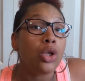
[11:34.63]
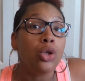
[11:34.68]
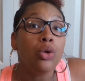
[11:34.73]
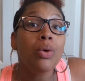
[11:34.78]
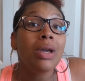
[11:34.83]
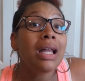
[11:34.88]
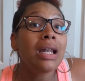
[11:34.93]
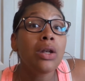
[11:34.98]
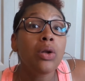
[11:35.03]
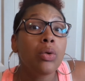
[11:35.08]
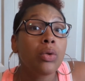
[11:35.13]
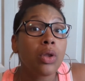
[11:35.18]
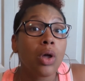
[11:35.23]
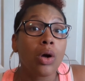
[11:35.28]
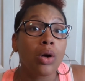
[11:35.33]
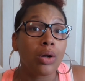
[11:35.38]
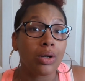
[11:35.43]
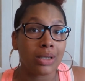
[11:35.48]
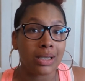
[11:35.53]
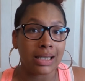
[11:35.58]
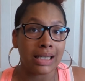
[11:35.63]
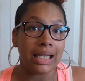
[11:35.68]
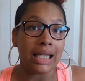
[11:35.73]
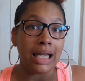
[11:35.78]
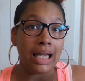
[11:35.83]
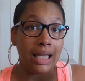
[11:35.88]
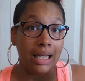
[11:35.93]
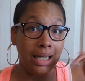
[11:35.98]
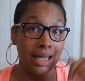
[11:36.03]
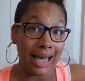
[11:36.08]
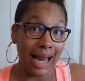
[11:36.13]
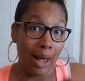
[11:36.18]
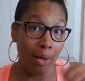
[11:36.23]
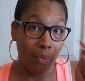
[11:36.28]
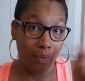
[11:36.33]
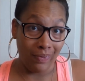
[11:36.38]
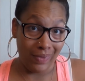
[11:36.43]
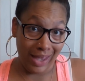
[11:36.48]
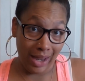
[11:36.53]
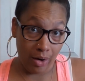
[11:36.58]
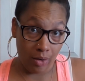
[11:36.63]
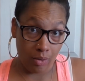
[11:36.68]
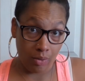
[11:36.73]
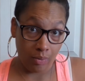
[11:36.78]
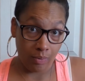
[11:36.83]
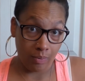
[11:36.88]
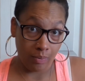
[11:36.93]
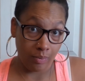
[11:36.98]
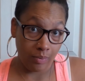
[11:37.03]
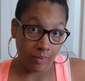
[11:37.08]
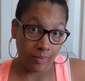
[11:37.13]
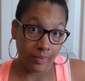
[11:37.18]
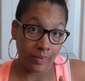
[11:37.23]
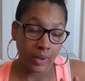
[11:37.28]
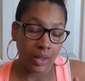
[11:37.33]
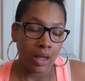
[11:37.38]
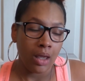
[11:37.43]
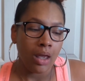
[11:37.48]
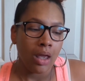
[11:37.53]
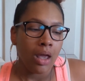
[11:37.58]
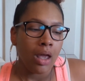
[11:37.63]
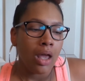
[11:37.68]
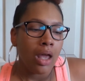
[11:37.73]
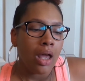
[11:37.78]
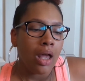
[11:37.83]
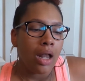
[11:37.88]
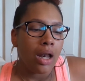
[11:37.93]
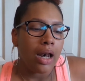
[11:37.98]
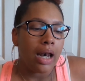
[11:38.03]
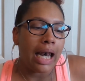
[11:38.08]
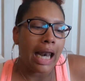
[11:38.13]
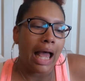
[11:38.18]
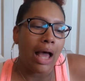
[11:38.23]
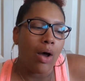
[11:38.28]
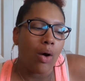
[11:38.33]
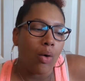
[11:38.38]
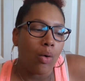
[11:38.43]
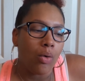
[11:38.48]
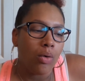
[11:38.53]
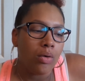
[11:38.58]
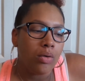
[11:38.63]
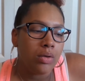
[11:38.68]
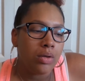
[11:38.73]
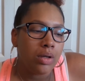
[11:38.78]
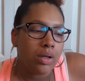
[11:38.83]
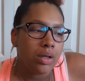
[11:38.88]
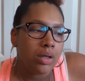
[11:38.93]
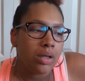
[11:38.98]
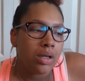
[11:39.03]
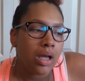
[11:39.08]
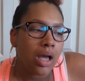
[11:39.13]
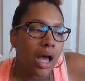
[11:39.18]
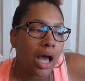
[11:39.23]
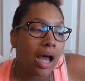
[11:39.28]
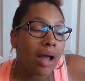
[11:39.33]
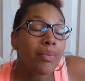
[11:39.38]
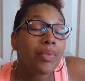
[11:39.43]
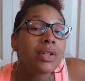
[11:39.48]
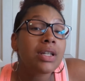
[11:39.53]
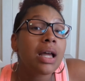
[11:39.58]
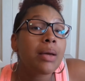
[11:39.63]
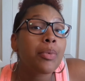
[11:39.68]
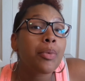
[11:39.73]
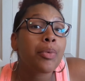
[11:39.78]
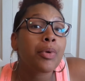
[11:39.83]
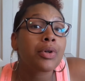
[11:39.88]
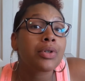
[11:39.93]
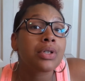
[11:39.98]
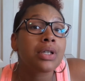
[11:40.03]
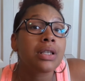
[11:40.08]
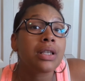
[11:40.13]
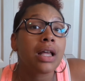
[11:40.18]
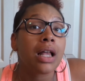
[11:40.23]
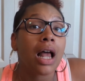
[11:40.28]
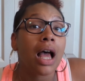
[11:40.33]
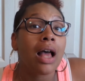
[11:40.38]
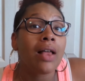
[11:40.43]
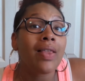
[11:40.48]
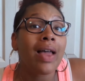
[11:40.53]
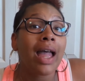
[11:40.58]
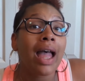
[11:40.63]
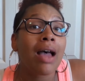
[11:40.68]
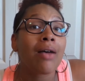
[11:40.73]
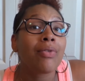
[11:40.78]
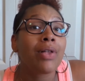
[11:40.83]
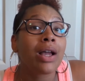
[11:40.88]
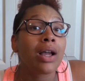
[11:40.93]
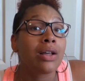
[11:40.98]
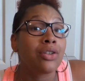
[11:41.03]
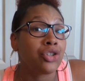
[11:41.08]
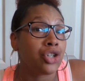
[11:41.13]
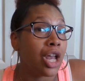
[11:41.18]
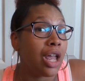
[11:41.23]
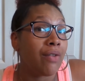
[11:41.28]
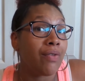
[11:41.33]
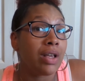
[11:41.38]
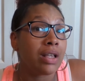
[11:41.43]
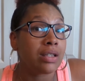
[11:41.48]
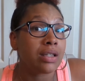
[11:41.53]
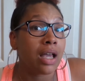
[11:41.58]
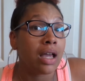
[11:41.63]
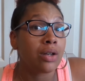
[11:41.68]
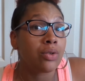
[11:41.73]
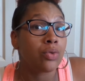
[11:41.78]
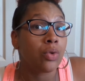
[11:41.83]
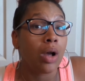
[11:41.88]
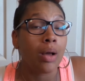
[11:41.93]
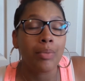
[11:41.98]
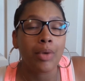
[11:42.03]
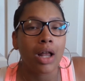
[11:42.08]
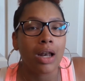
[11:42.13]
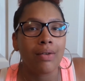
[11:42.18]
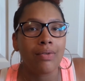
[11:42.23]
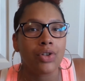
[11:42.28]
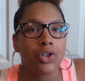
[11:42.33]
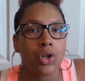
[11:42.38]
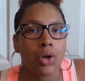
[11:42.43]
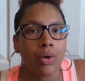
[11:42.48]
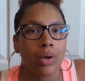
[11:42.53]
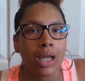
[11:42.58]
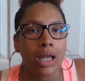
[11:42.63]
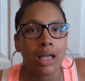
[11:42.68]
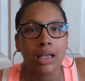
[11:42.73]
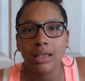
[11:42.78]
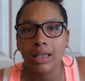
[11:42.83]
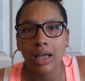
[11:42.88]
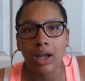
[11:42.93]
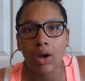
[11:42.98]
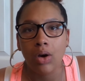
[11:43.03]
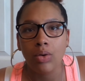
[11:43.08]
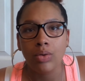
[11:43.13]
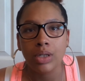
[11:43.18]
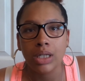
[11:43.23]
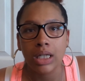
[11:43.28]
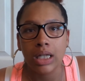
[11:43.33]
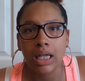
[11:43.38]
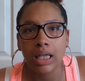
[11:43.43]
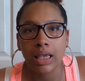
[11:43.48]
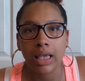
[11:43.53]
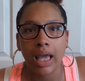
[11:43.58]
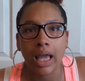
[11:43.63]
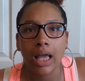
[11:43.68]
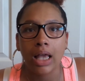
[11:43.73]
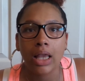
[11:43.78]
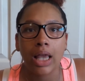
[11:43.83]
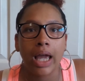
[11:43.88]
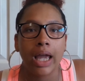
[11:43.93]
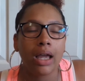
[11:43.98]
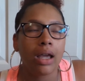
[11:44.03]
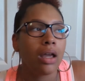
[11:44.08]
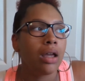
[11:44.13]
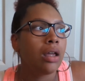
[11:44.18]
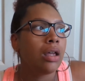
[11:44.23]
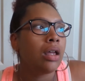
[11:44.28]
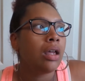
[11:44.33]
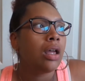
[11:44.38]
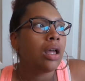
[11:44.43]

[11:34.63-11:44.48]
you can no longer see down there. Now, I'm the type of person that I have like a shaving schedule. I'm not even joking. It's like an OCD thing. Like,